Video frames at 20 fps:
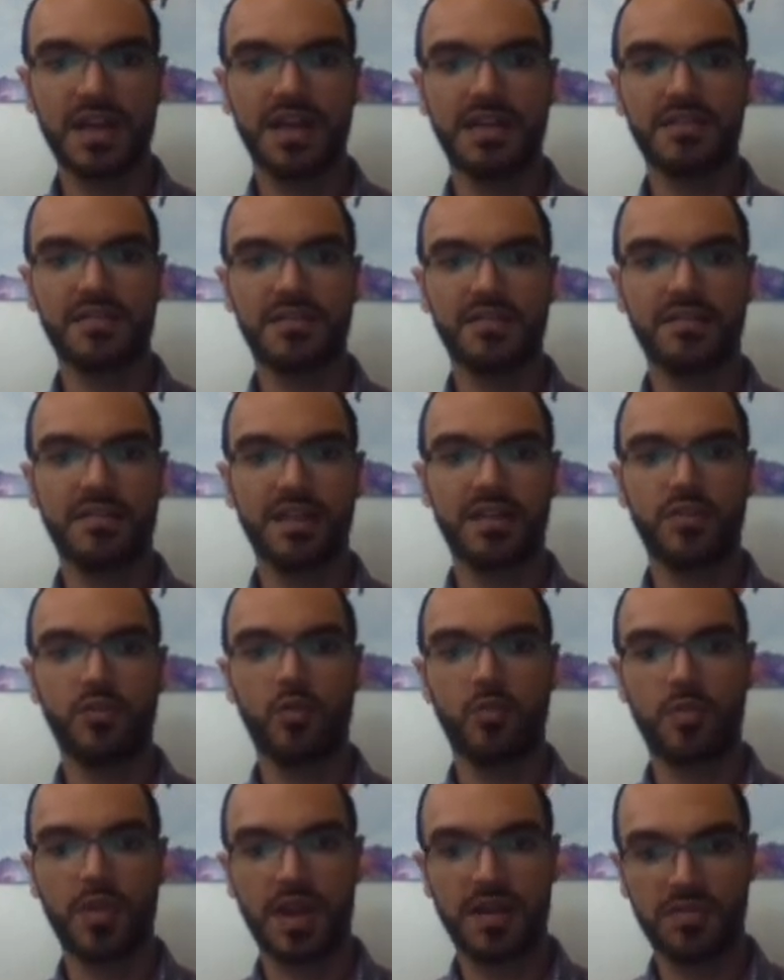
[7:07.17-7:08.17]
until a
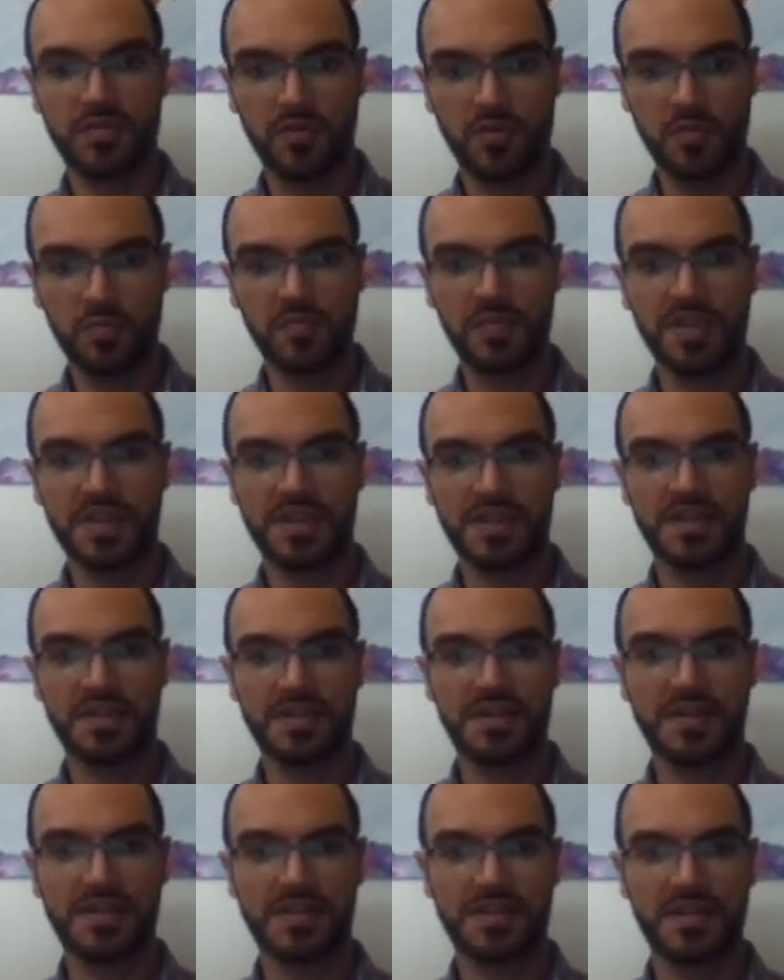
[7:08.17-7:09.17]
new path opens and
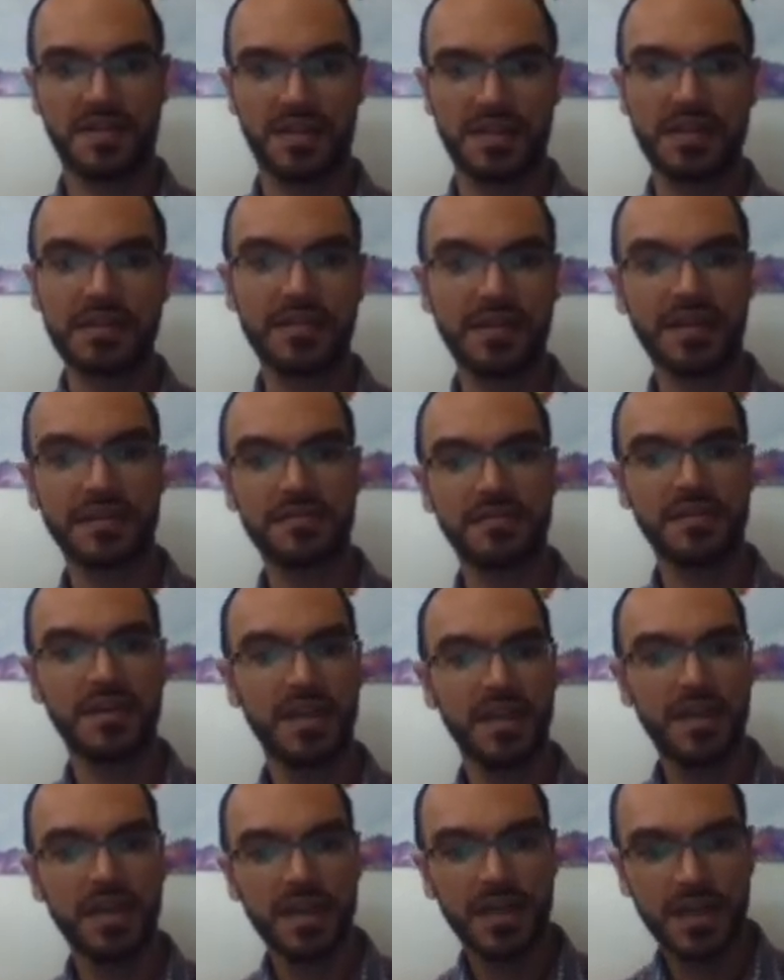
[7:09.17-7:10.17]
I select that.
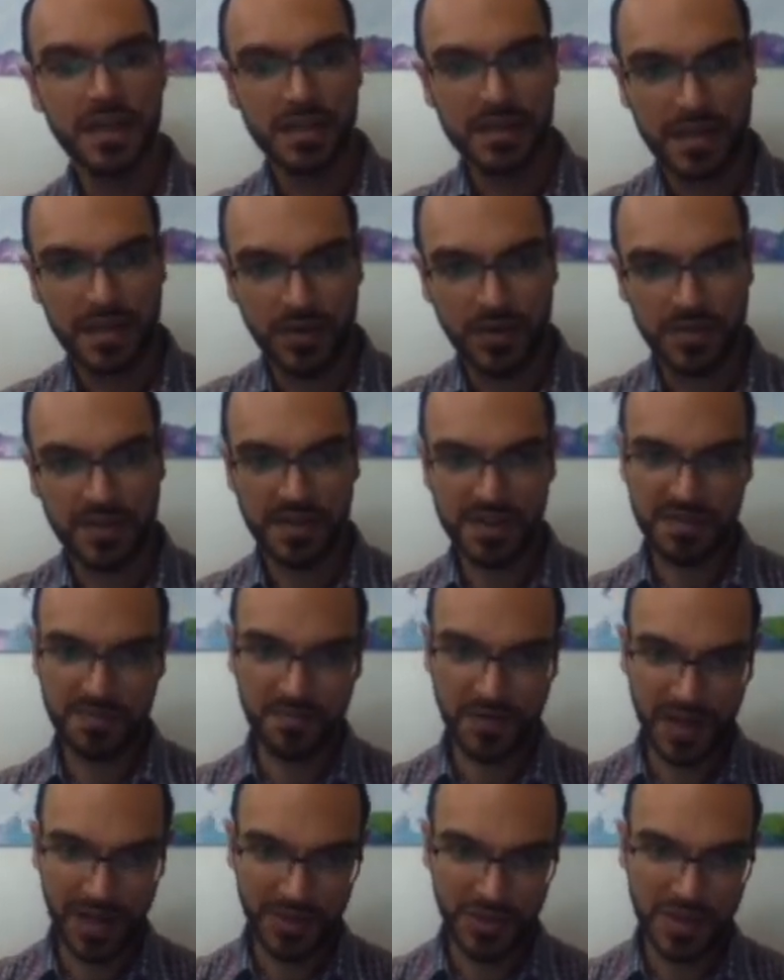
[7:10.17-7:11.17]
Now this
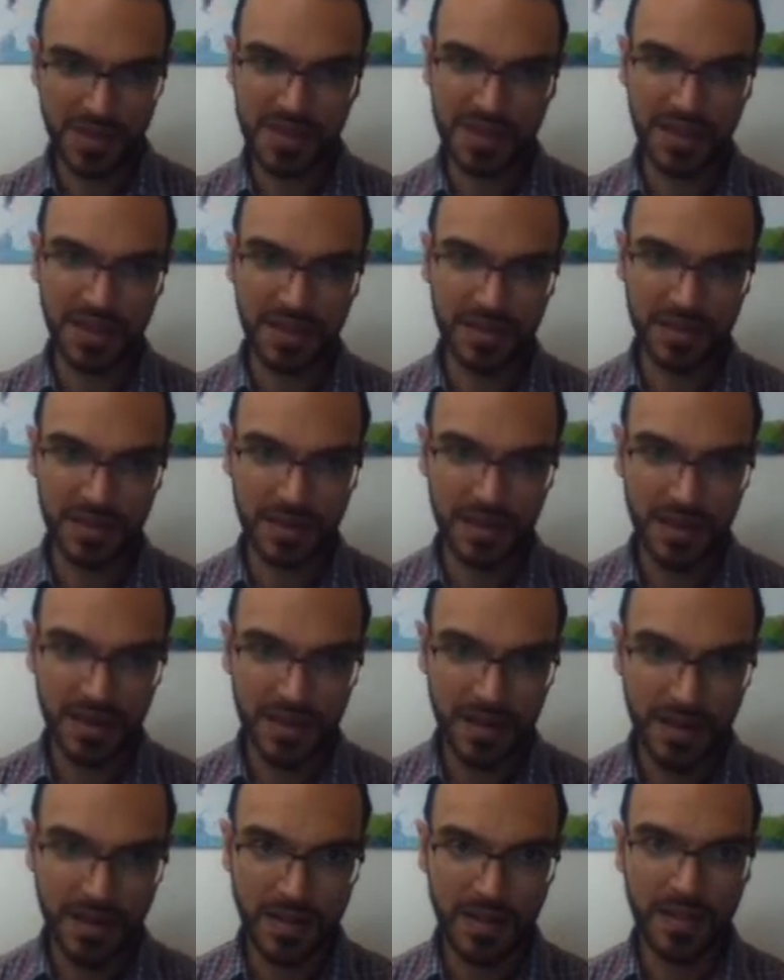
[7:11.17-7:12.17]
branch is done.
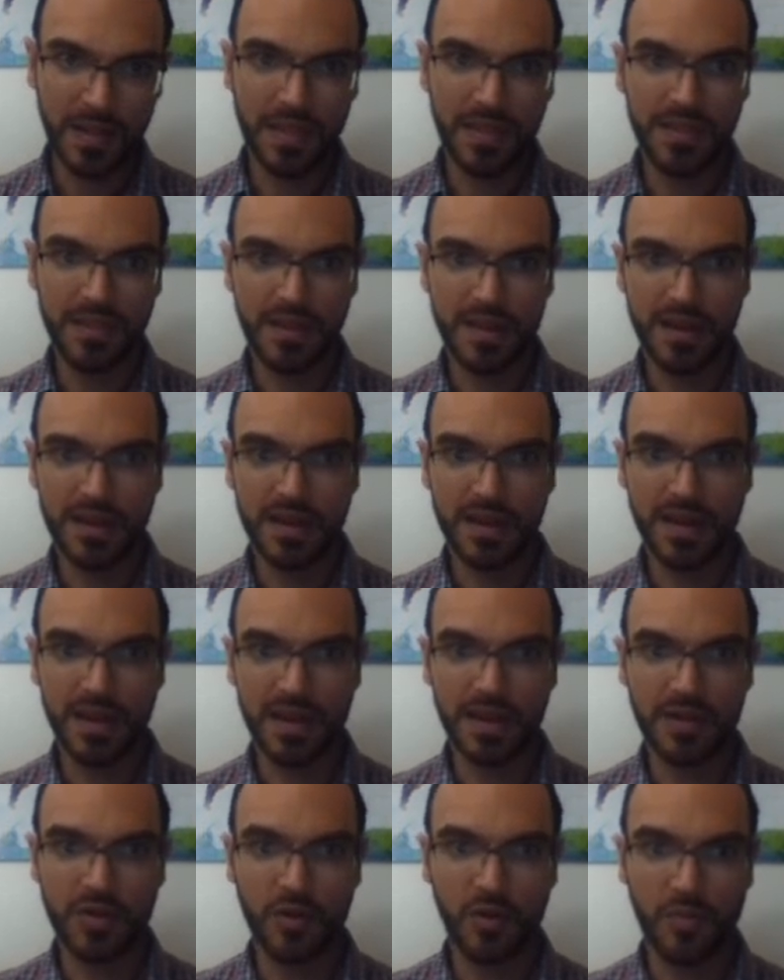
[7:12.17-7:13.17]
Then
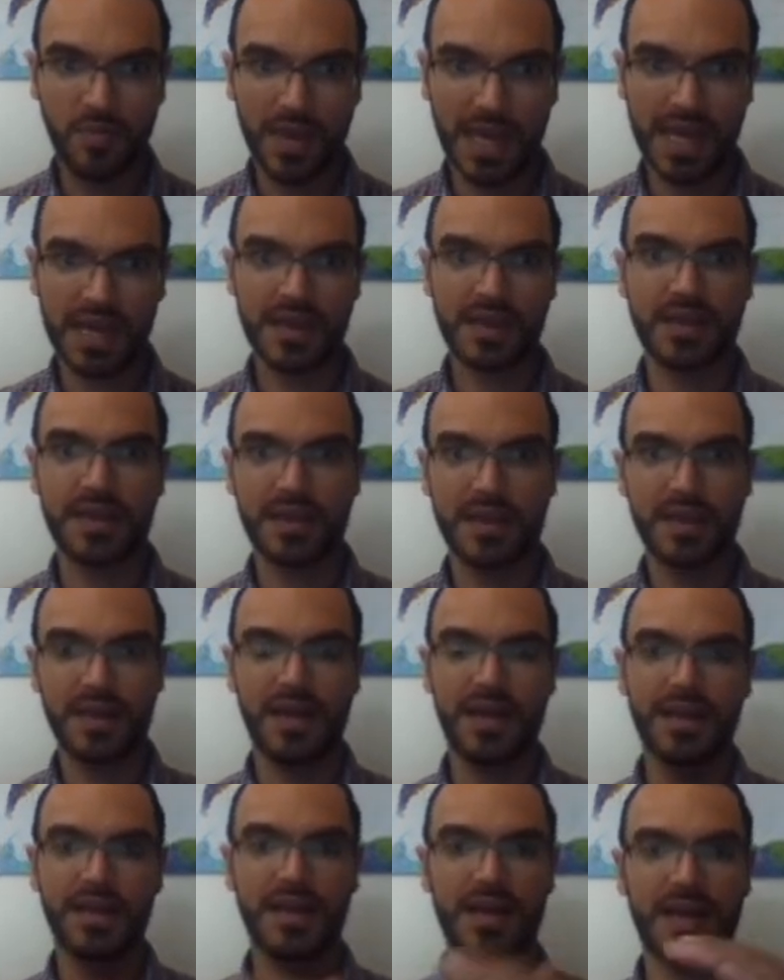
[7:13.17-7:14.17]
I go back,
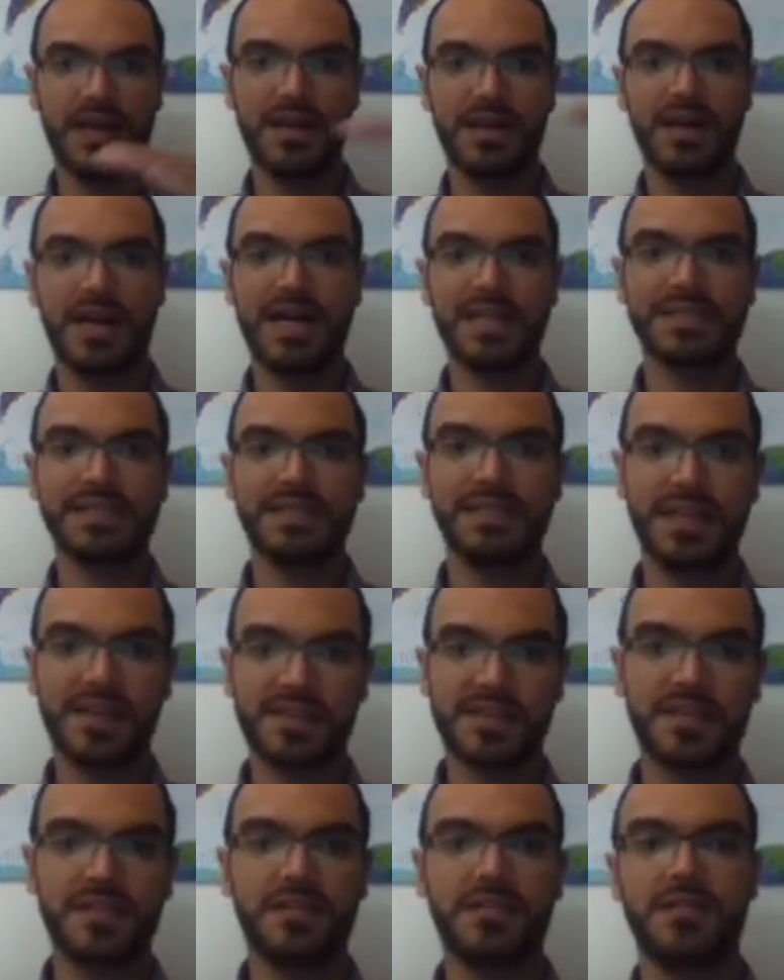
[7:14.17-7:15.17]
I
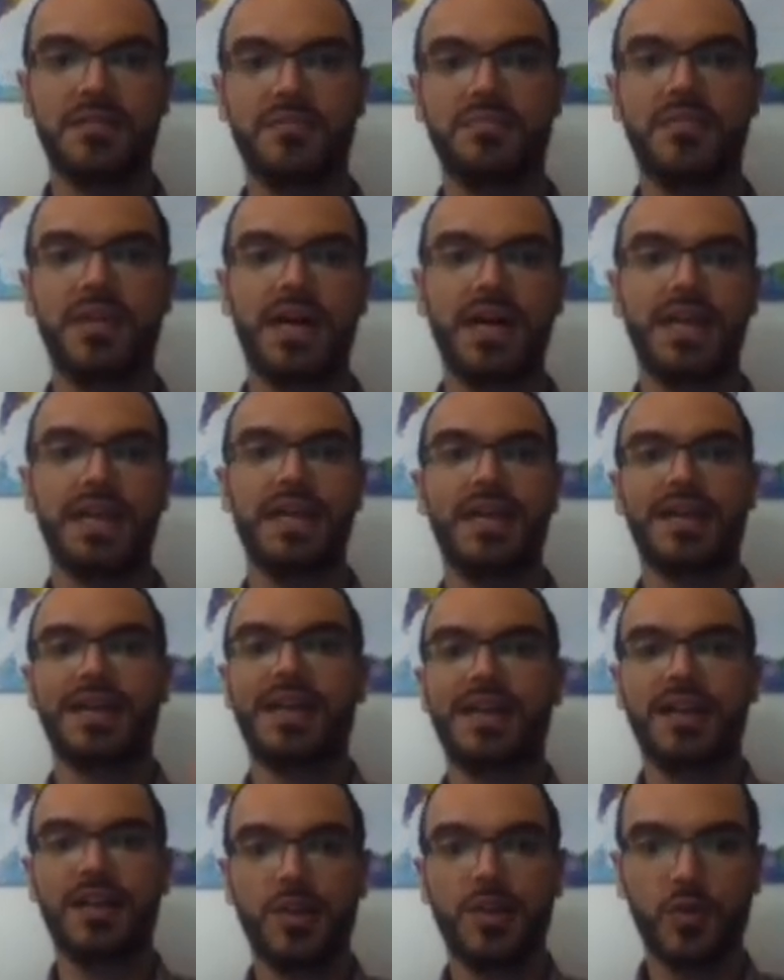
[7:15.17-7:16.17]
unnestle my
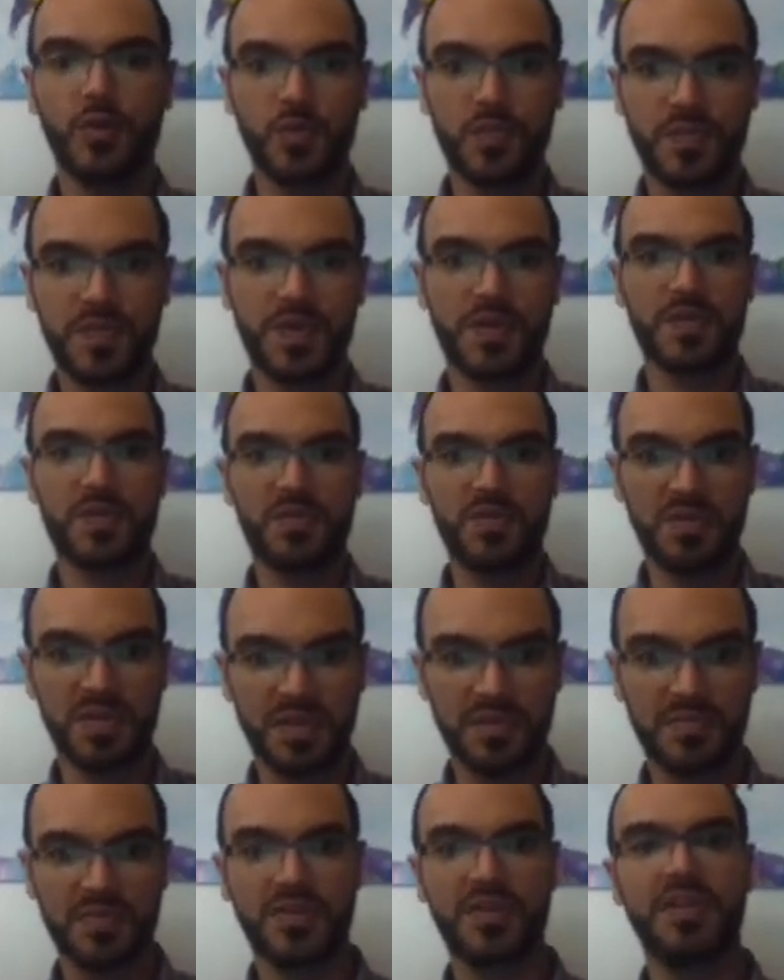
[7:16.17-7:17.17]
loop to
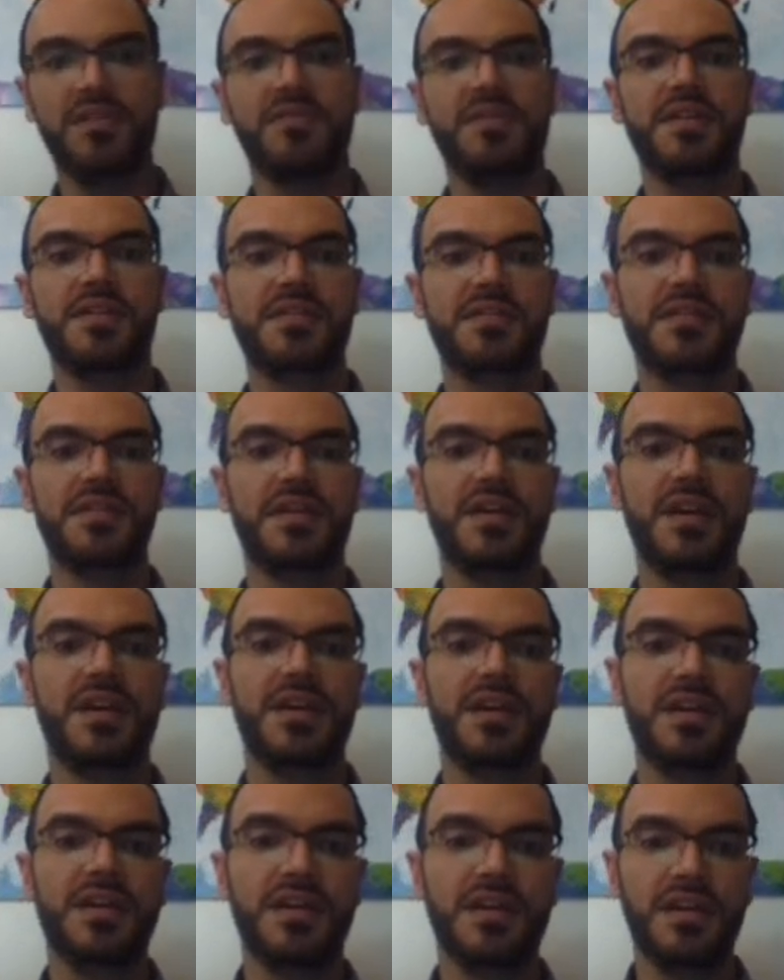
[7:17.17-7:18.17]
the previous
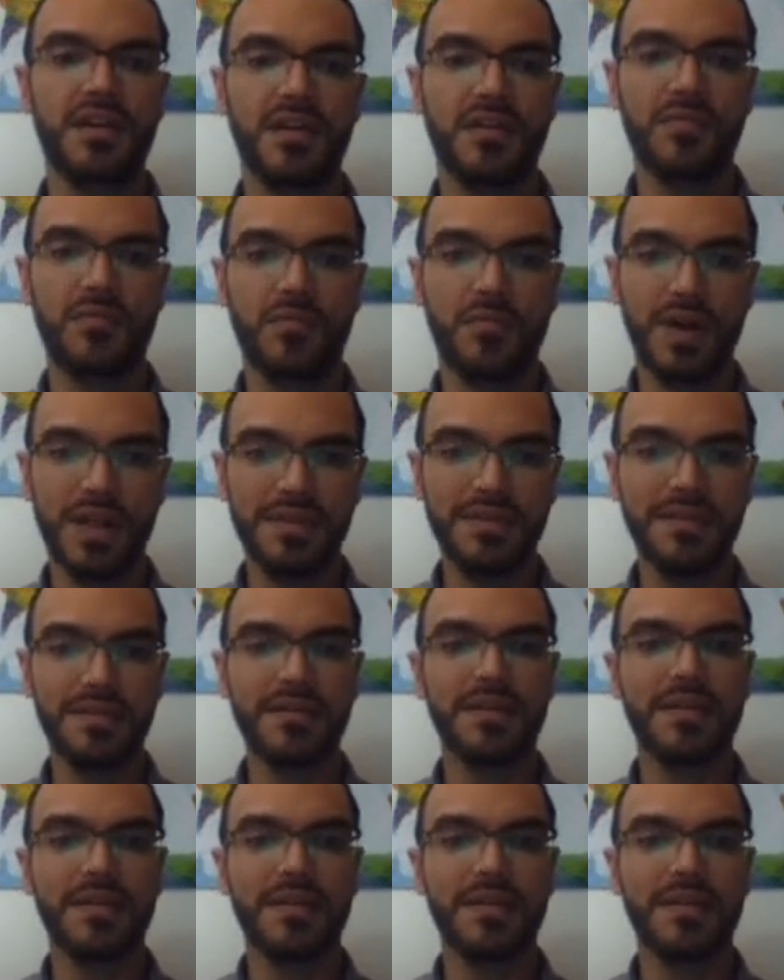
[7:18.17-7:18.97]
one.